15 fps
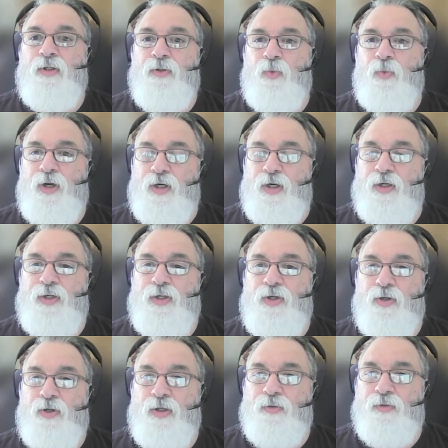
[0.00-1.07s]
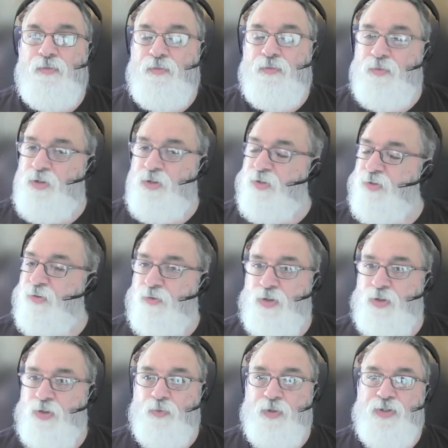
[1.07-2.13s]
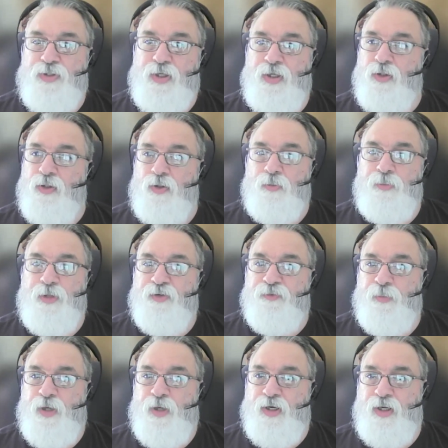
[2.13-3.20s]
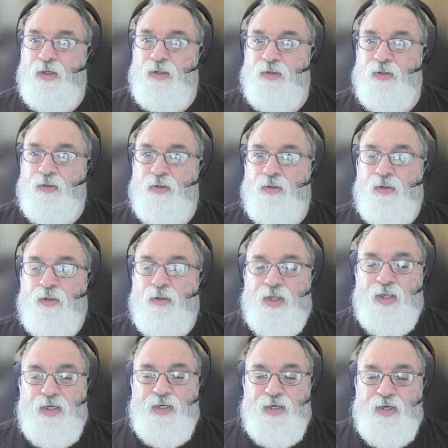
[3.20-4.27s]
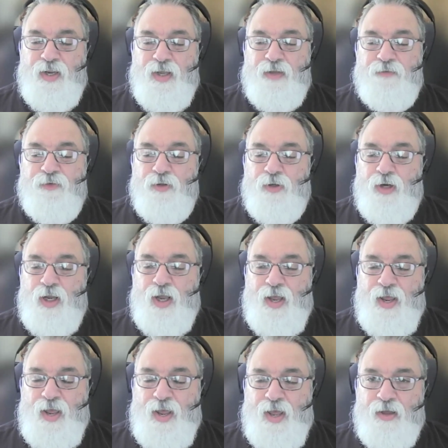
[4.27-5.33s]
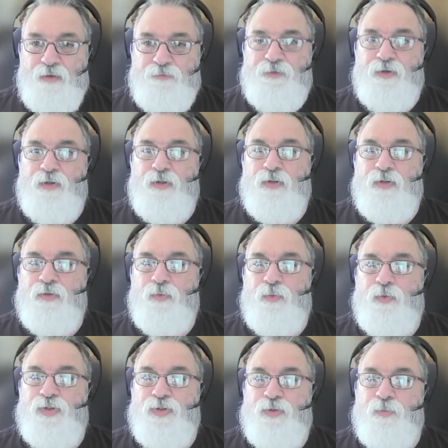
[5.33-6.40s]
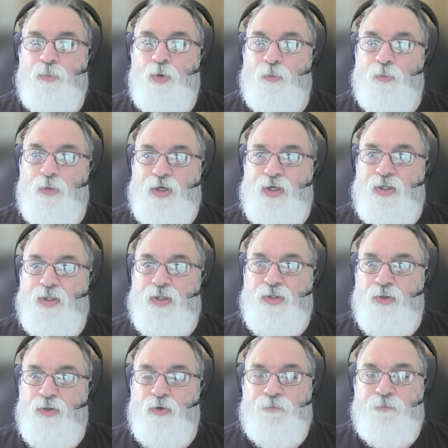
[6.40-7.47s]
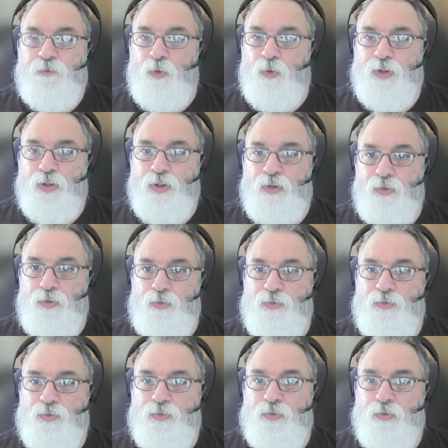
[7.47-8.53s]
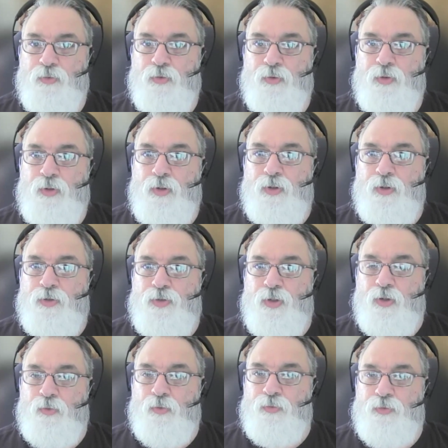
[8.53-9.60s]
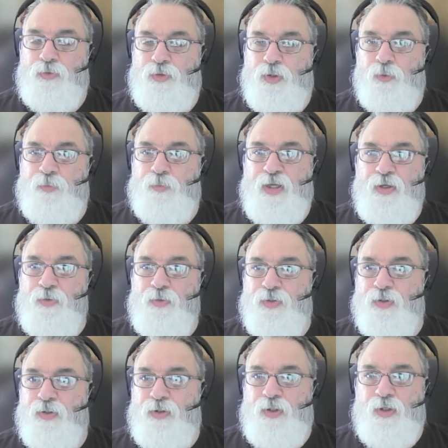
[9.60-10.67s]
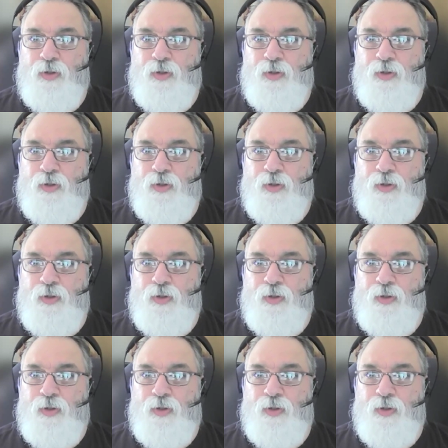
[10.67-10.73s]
where you're risking a little bit of money and never ever risk more money than you afford to lose. So don't be using,